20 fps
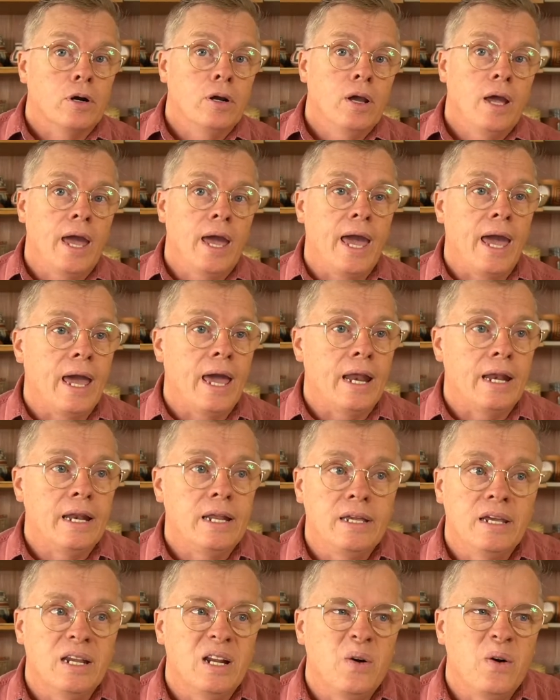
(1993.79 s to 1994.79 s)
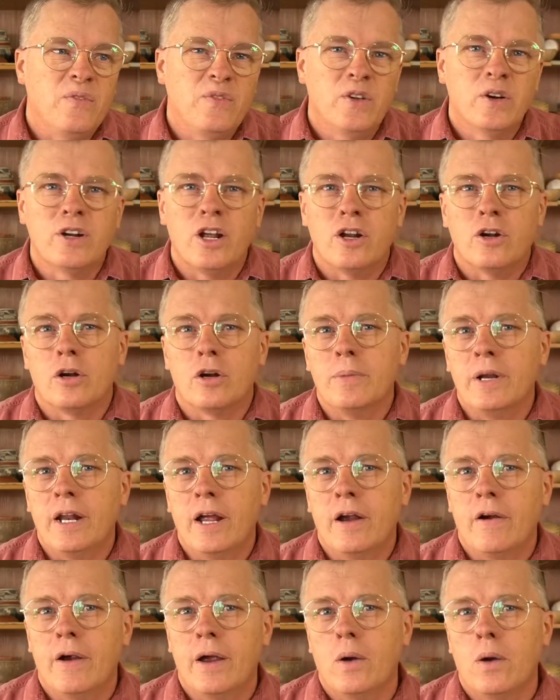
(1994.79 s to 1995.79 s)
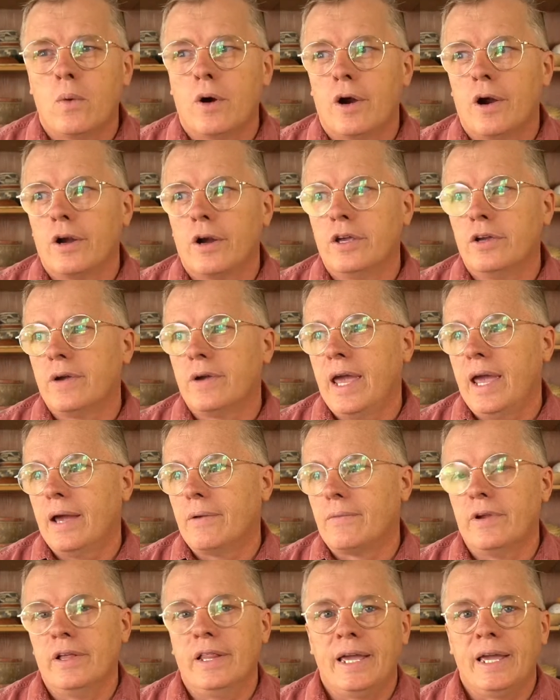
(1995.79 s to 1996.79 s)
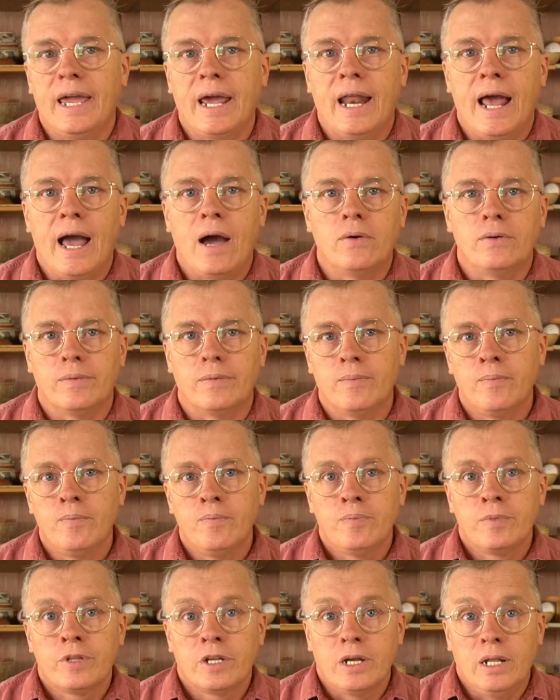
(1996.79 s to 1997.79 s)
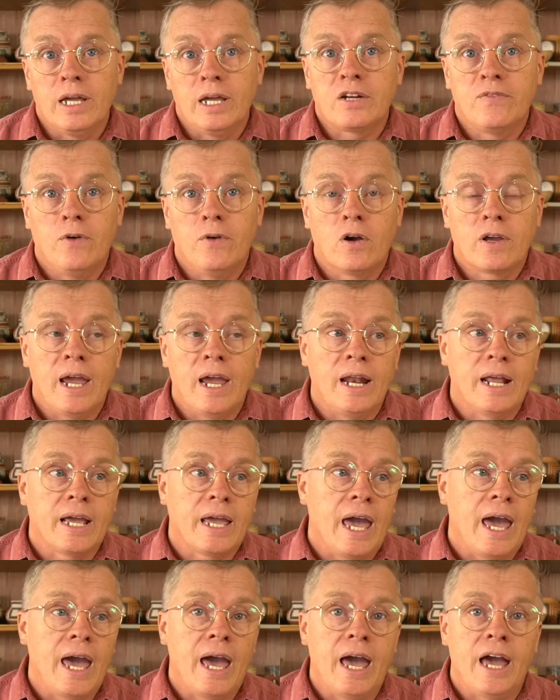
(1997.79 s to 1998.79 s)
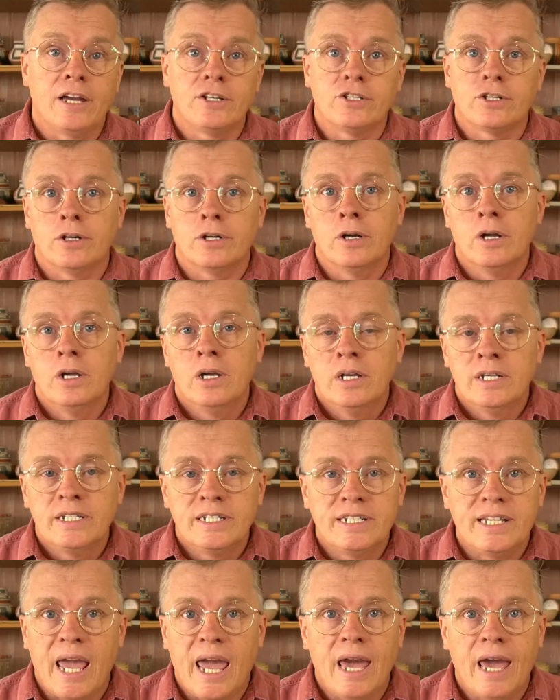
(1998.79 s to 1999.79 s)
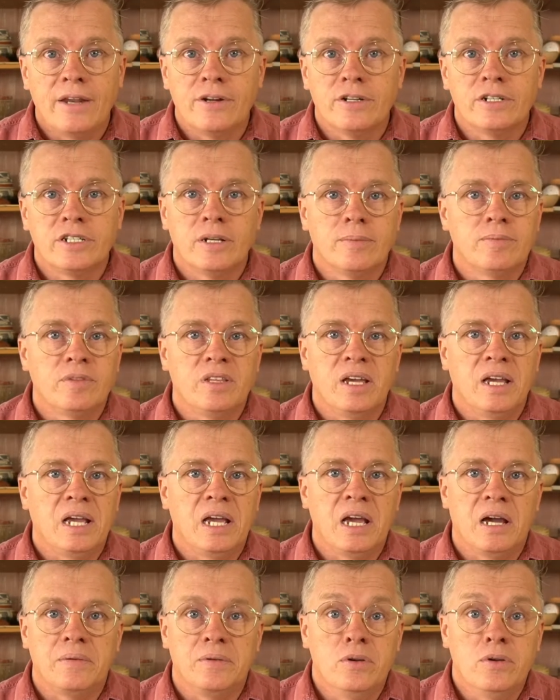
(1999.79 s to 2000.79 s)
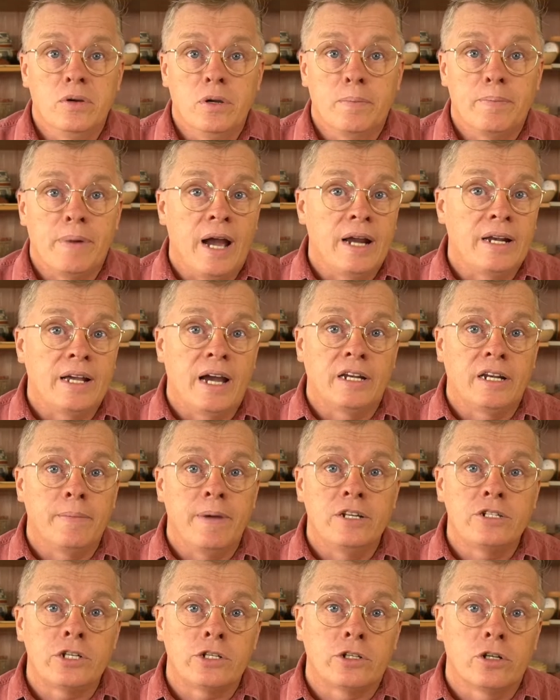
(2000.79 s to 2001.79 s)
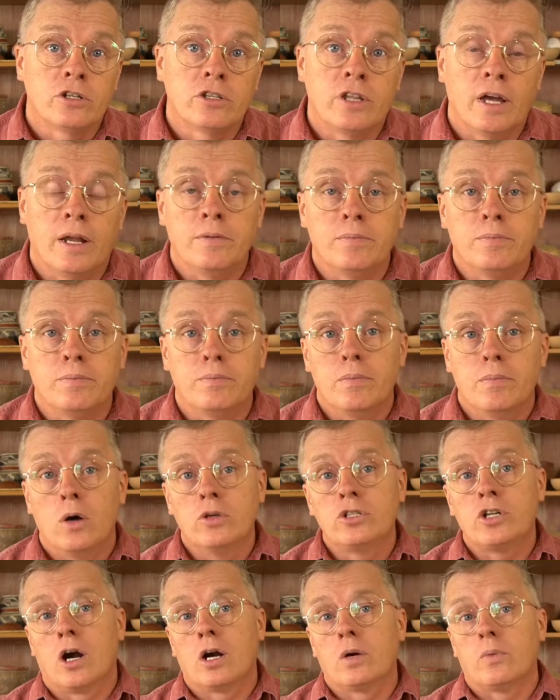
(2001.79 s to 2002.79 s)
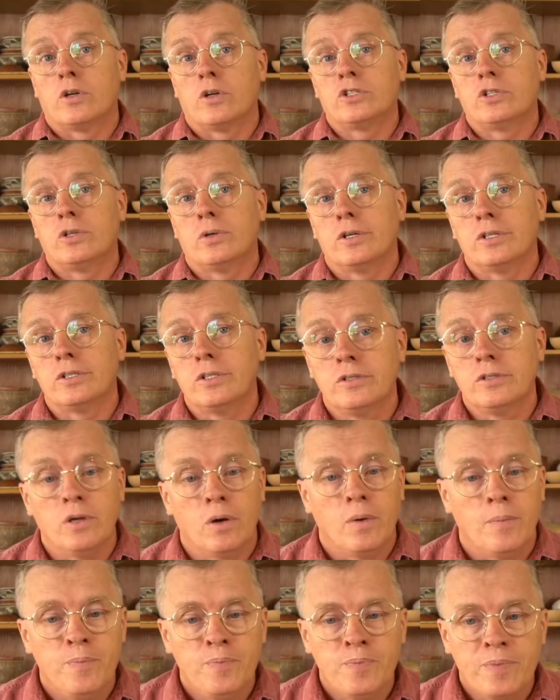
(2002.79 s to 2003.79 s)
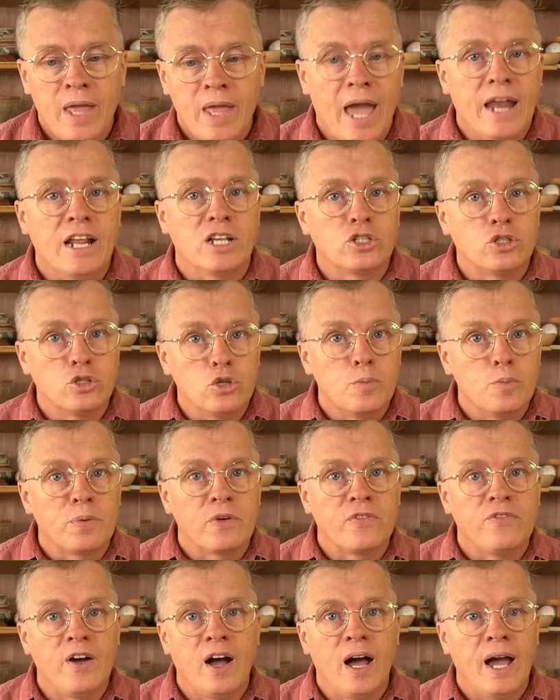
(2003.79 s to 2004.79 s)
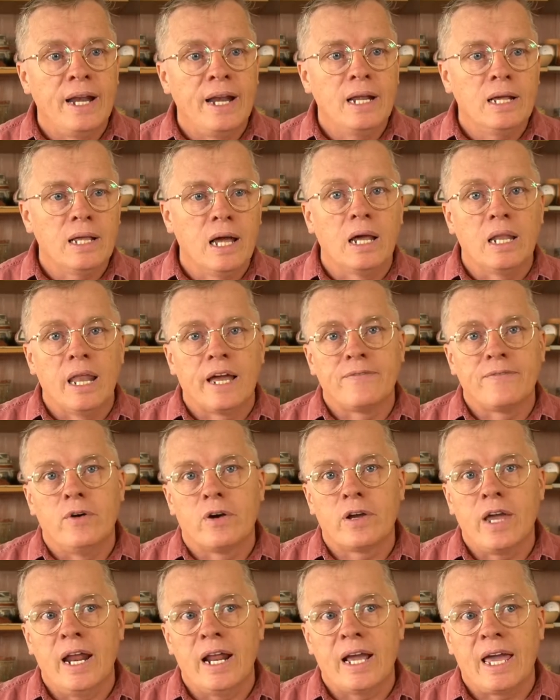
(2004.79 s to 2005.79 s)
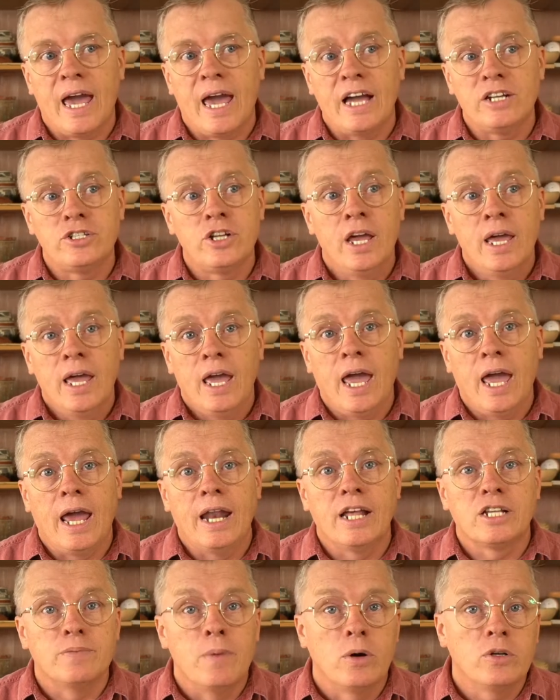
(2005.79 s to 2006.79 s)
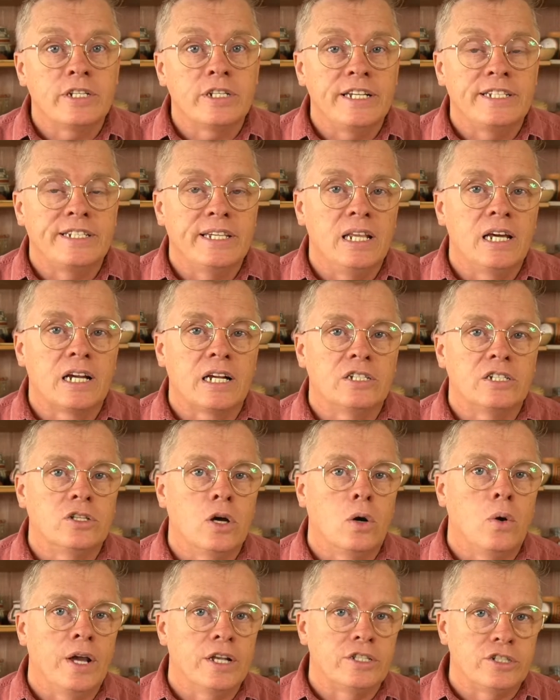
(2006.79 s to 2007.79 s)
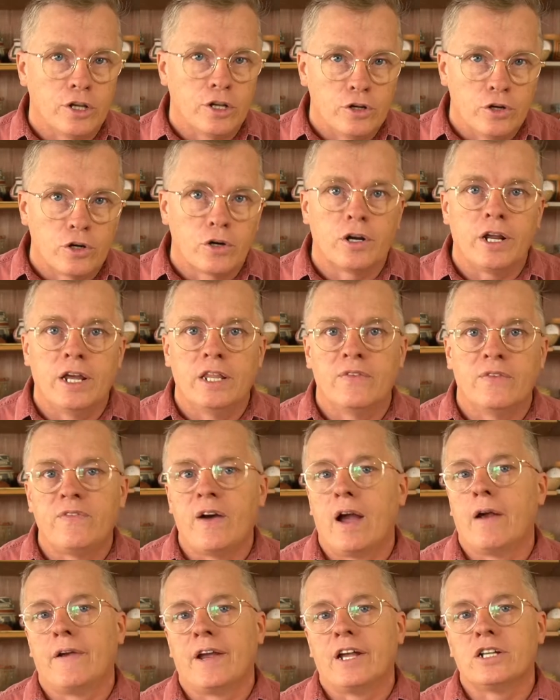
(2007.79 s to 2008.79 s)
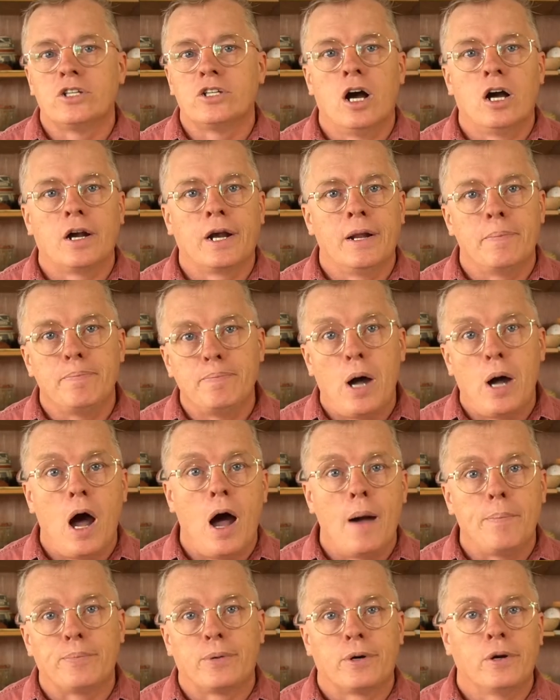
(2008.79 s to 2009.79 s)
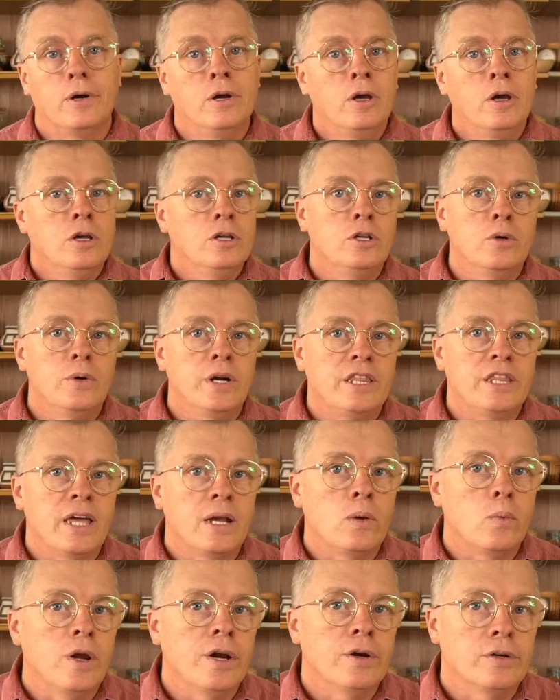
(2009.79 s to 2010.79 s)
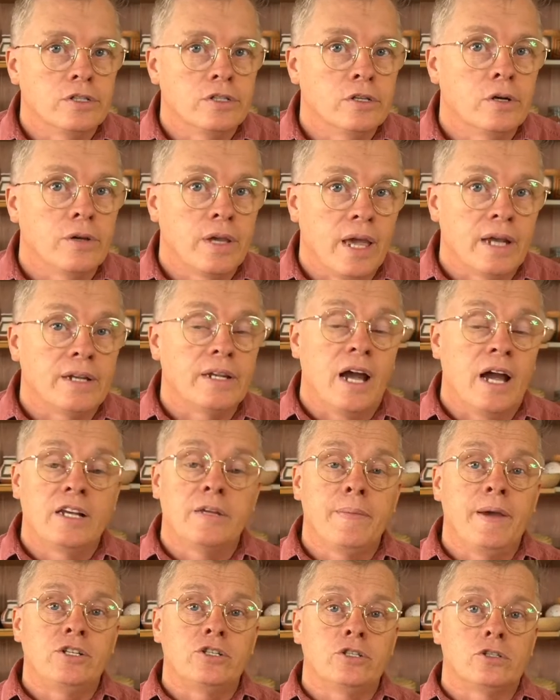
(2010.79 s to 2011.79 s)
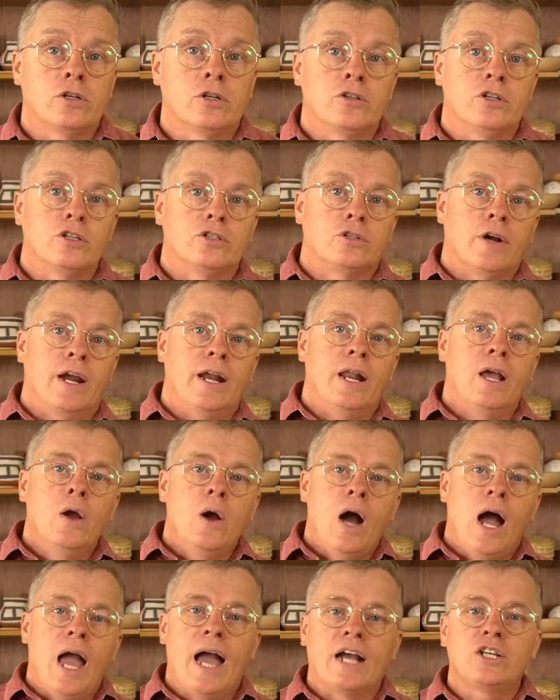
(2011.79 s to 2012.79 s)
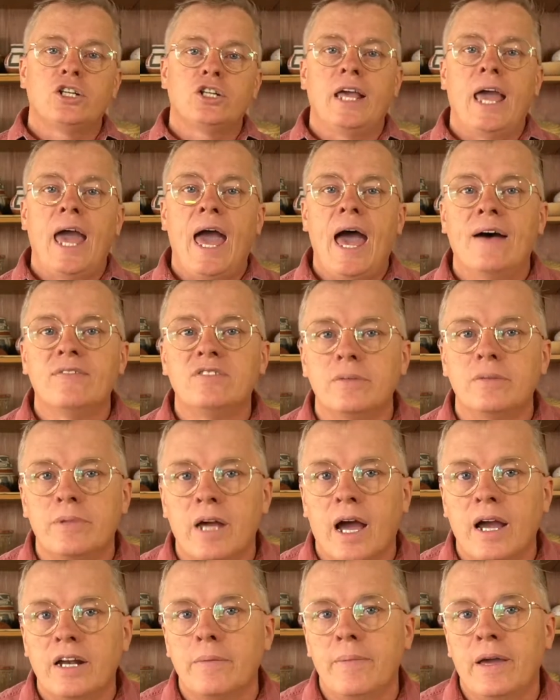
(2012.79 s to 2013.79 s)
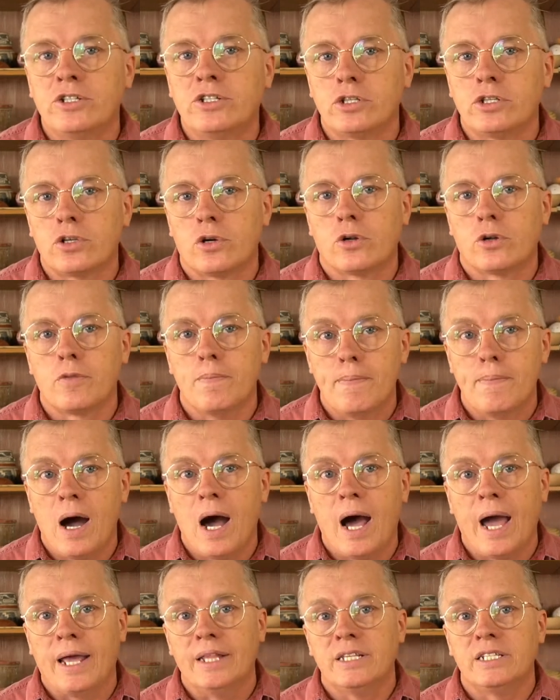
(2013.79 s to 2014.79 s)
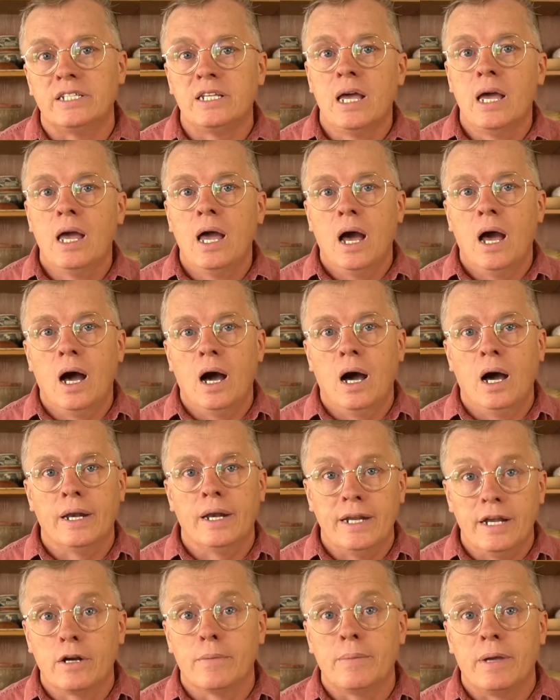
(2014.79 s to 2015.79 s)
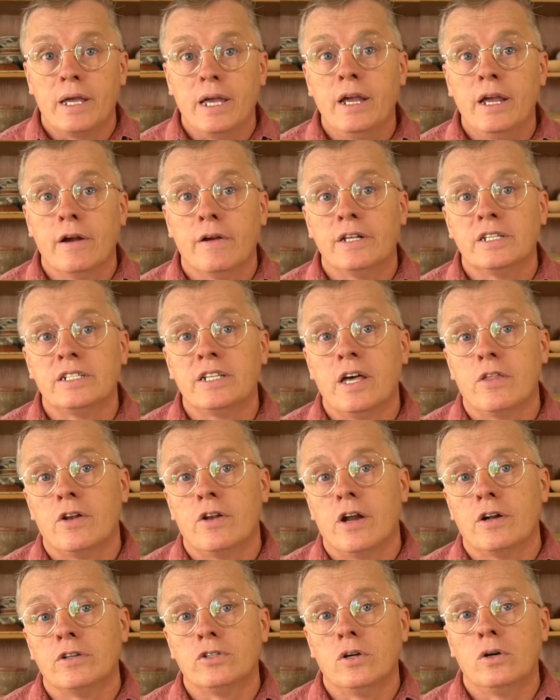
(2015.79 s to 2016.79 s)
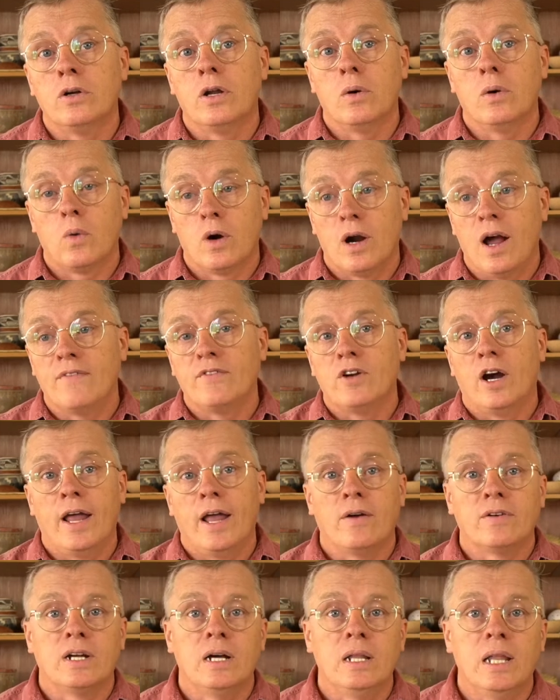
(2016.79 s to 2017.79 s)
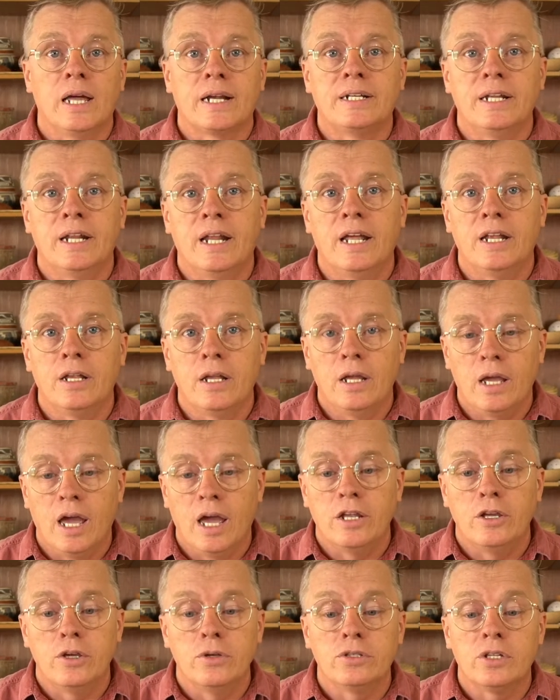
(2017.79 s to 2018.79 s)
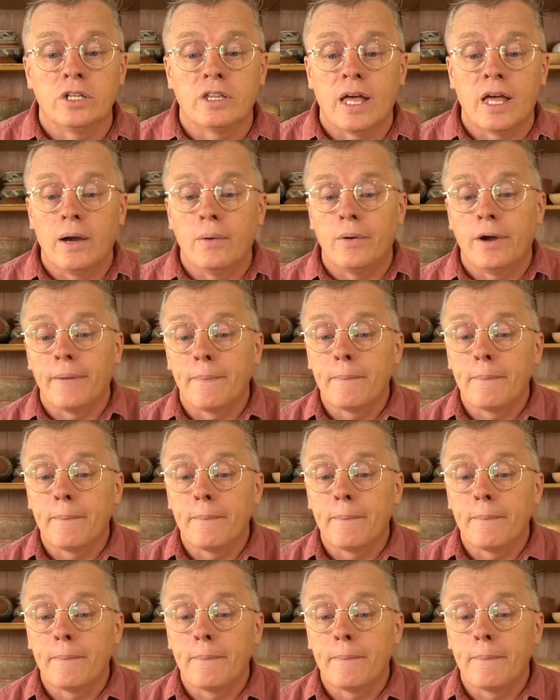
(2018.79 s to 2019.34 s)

And, you know, if you're in an urban area where you can't really get out and collect volcanic ash or sand or something, uh, you can buy diatomaceous earth at most hardware stores. So, and it's super fine, uh, like volcanic ash, and it's mostly silica, so it's inert in the firing. It's not going to pop or do anything weird. So yeah, diatomaceous earth is great. I actually have some diatomaceous earth mines uh, near me here in southern Arizona where I've gone out and collected and, and used it that way.